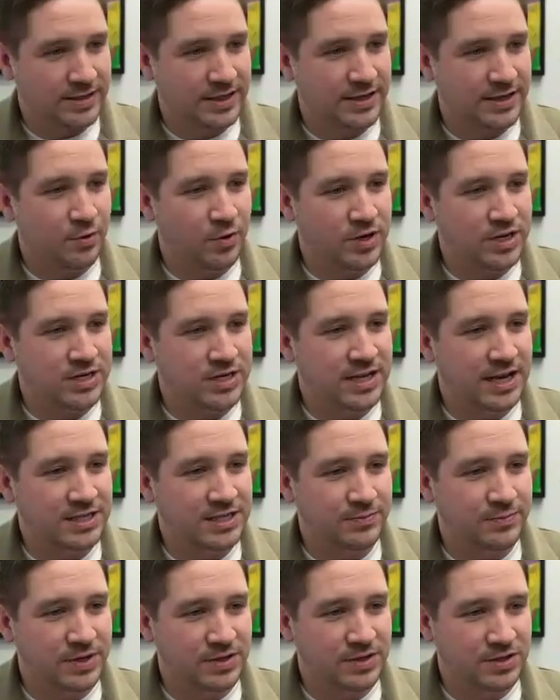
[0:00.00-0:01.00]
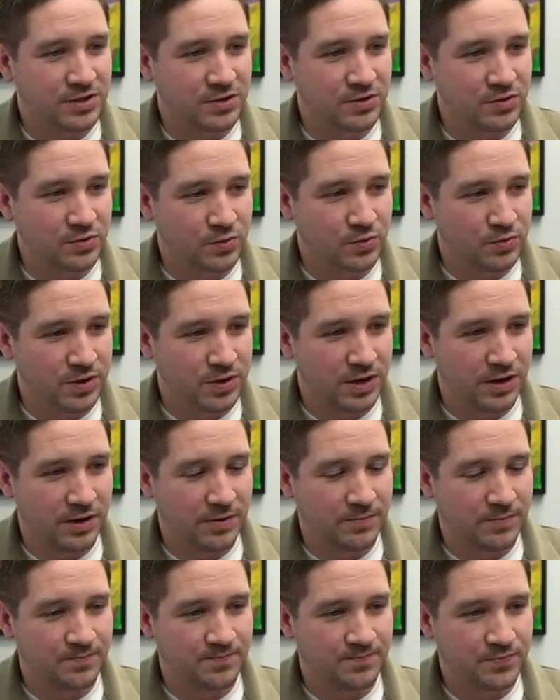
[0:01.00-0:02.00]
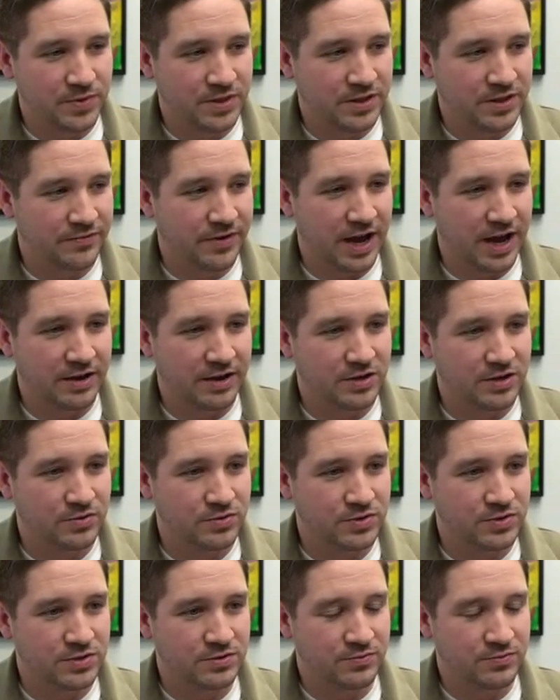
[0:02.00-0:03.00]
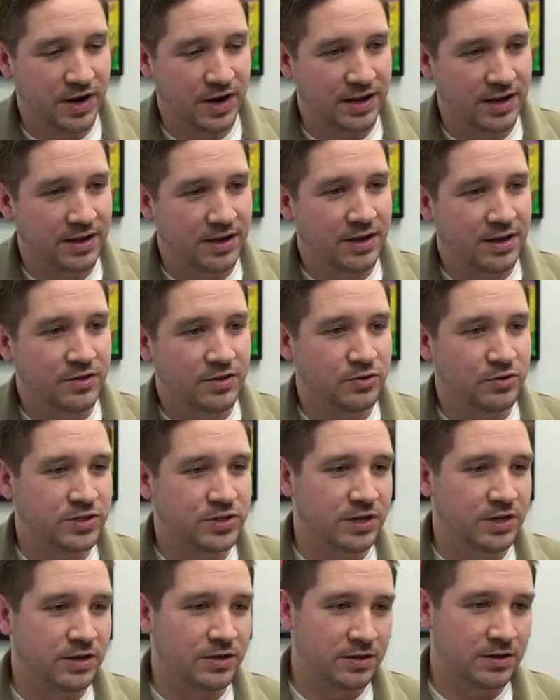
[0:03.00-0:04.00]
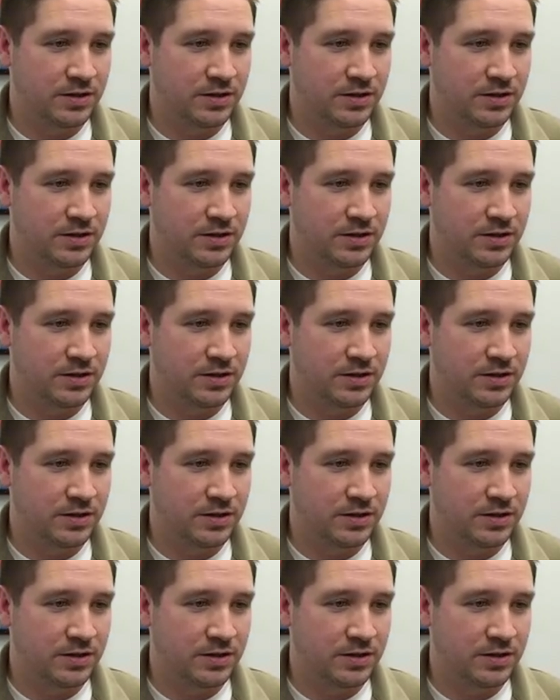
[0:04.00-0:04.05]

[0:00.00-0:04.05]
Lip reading: and Linda, what a testament to the values, right? There's